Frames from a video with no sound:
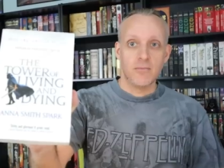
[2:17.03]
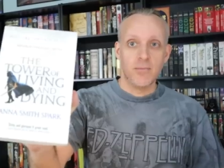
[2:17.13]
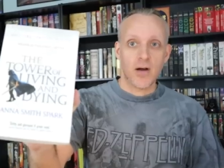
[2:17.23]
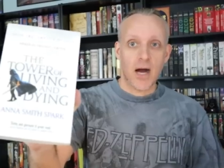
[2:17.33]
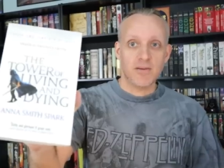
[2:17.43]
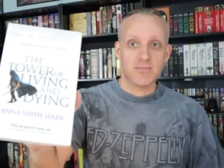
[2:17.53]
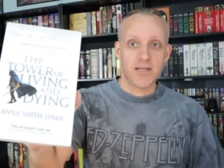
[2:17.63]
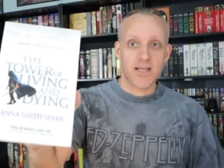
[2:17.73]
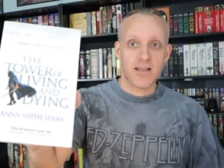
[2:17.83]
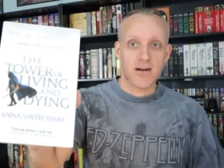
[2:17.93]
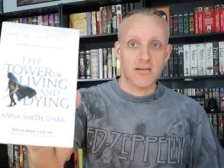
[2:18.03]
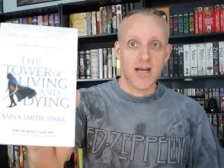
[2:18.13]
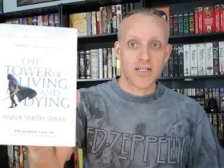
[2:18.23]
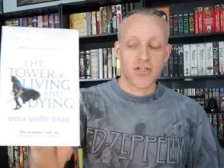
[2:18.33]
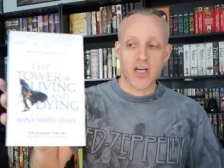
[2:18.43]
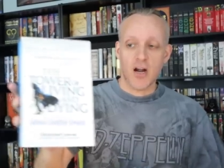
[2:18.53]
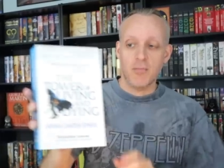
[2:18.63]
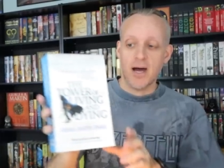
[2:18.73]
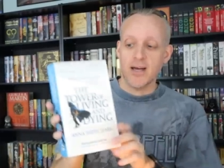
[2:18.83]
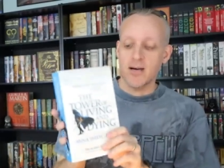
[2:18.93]
book I was missing there, Nexus Shadow
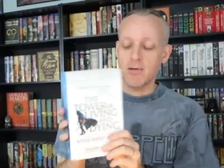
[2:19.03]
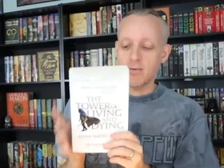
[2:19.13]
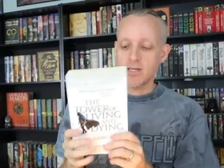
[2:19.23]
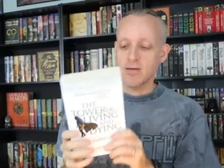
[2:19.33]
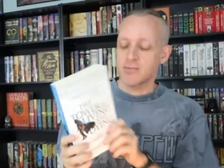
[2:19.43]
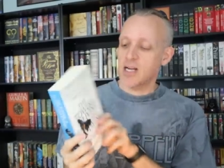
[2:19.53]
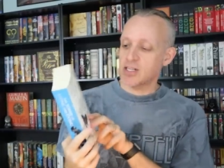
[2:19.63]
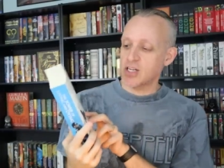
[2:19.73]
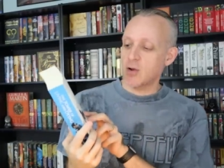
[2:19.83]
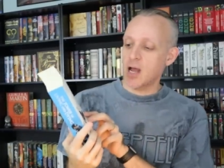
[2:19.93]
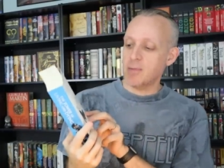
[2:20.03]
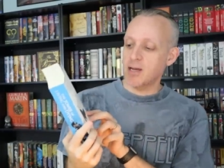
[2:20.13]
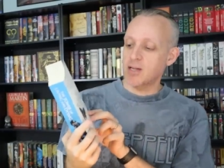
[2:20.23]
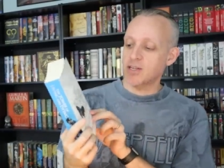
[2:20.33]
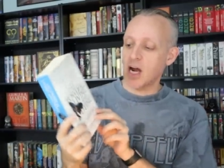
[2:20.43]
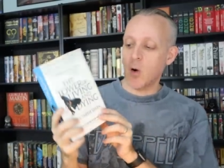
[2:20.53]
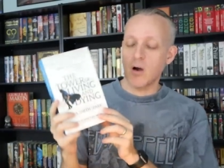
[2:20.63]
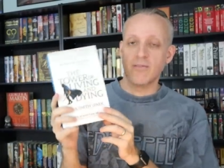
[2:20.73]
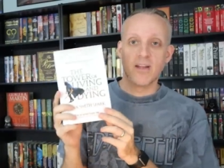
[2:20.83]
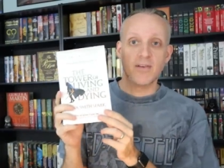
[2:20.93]
by, uh, or sorry, Nexus Shadow got me uh, The
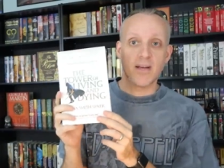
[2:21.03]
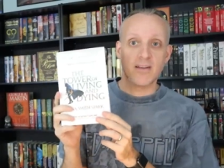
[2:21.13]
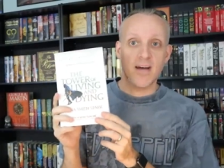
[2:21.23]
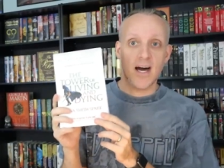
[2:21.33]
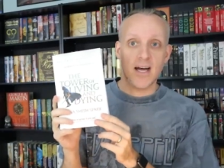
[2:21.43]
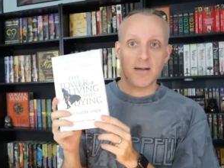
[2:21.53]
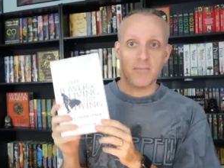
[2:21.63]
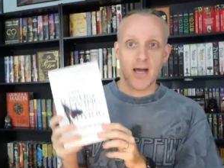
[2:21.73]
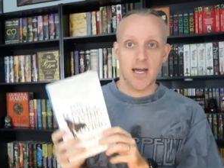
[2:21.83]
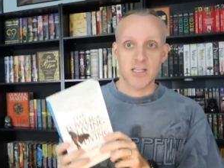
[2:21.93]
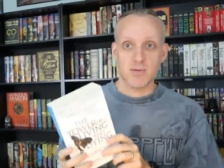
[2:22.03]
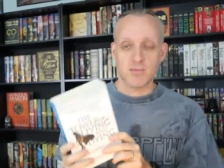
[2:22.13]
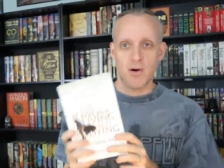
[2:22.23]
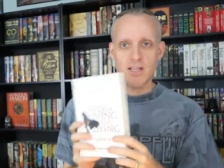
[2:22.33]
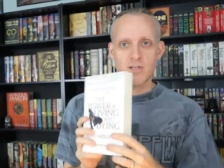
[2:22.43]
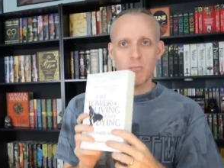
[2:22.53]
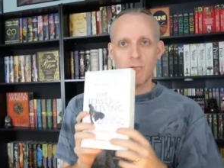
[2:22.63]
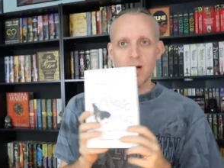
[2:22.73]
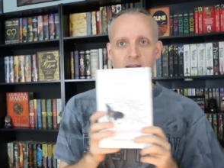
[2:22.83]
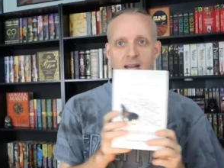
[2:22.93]
Tower of Living and Dying by Anna Smith-Spark. It's so
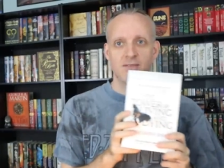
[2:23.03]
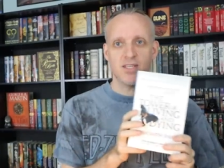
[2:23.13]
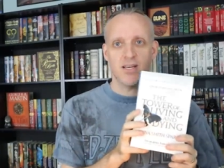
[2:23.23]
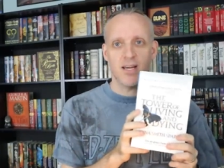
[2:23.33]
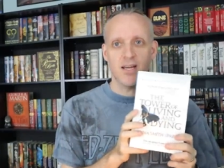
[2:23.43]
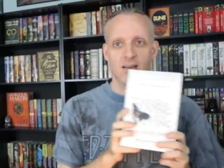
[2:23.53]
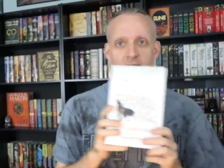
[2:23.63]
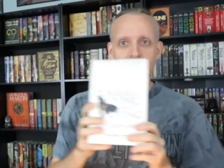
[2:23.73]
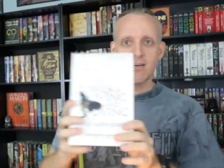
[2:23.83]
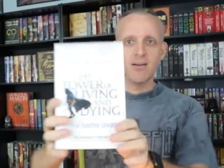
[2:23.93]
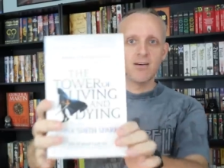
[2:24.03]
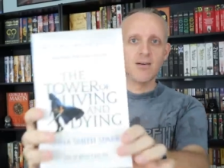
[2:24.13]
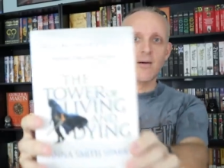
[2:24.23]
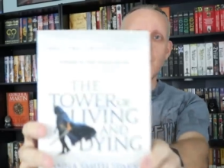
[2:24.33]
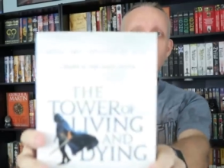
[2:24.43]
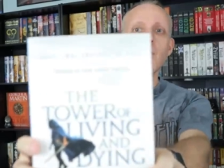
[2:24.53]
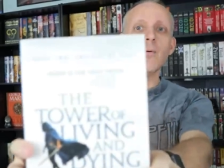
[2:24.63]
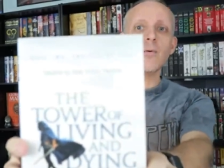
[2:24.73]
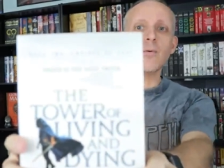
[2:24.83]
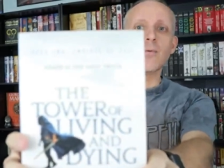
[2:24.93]
bright you can't even see it, can you?
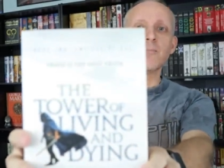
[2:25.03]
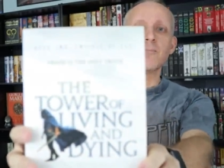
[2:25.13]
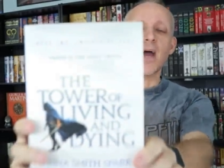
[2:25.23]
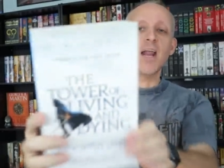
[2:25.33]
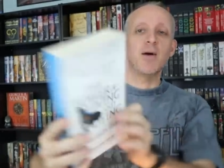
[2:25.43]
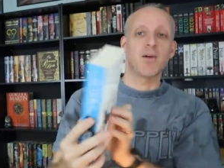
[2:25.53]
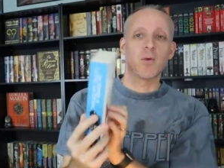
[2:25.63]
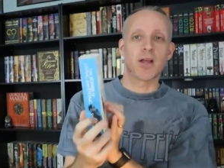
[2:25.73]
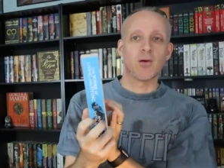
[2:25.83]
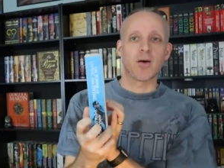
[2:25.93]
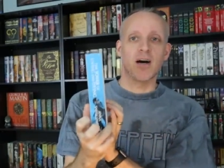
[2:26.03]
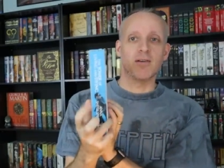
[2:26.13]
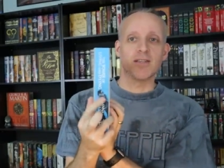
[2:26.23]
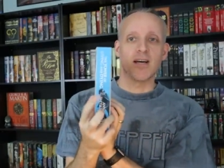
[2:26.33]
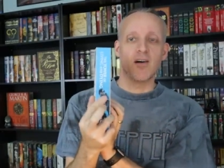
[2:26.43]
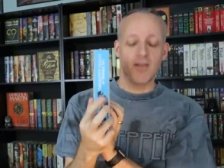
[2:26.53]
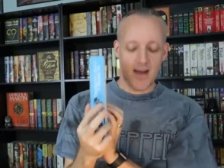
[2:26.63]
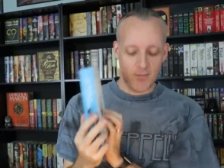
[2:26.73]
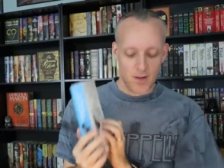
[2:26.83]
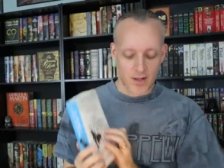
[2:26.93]
Ooh. Anyway, they're really cool covers. They all
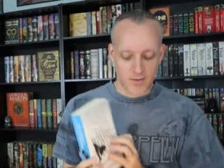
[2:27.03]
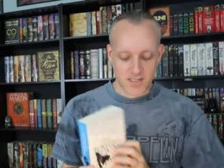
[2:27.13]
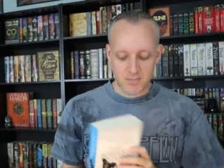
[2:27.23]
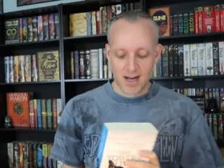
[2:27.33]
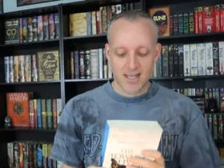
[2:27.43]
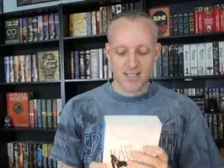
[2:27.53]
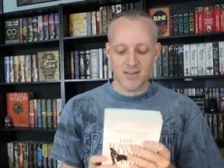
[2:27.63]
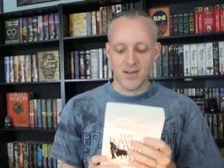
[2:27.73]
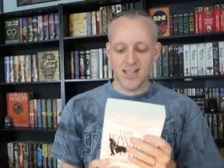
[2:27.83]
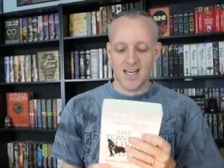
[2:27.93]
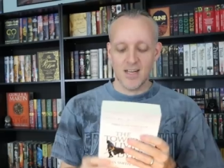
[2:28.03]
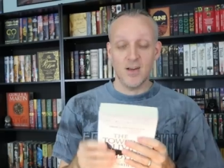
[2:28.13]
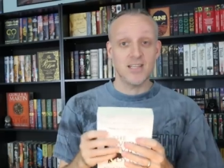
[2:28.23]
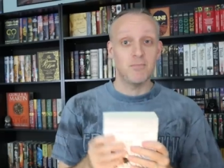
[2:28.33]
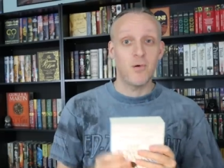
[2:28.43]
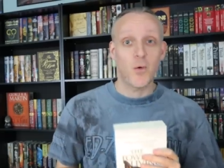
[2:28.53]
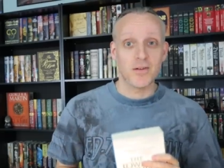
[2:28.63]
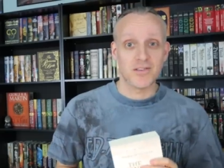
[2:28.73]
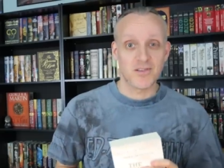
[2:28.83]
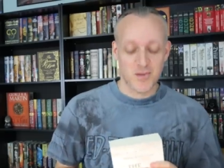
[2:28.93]
have really cool spines and stuff like that. You know, that's
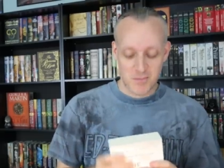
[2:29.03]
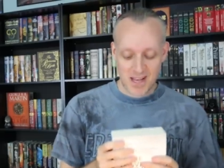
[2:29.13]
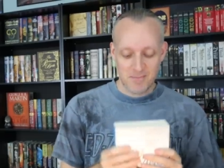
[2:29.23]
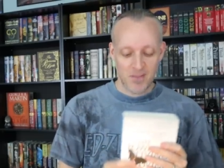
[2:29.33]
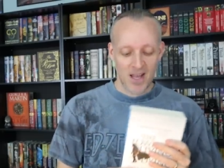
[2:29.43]
important to me.